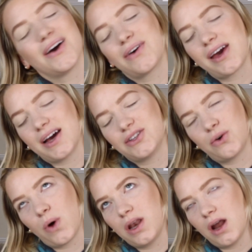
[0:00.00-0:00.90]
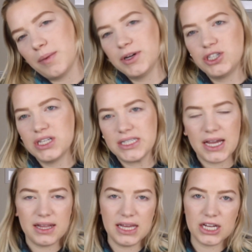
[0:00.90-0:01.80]
Okay guys, so not much to
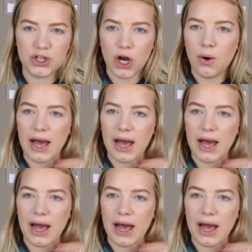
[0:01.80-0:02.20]
say in the intro.